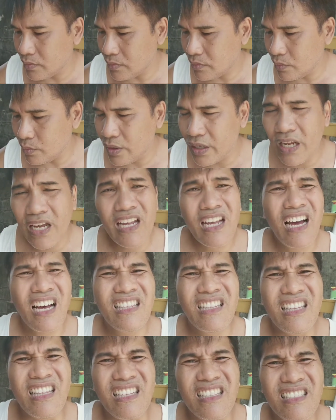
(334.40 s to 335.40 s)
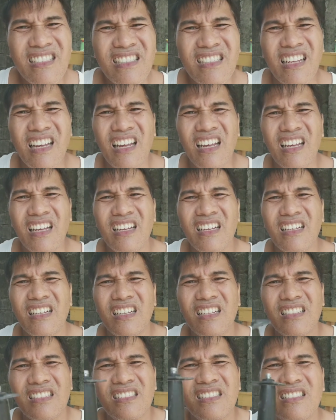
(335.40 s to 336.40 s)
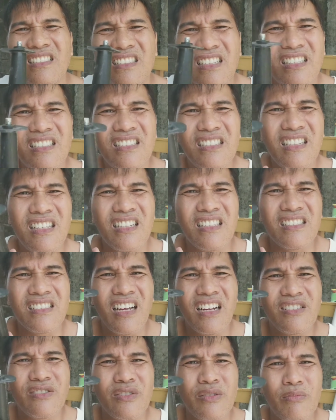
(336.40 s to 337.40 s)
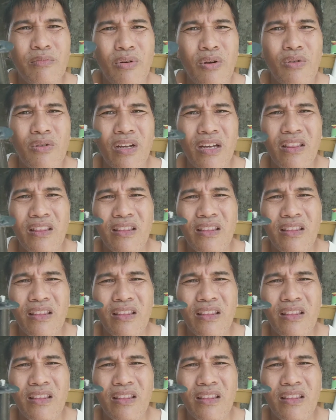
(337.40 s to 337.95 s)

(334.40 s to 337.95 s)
when I got this thing, this thing is actually broken.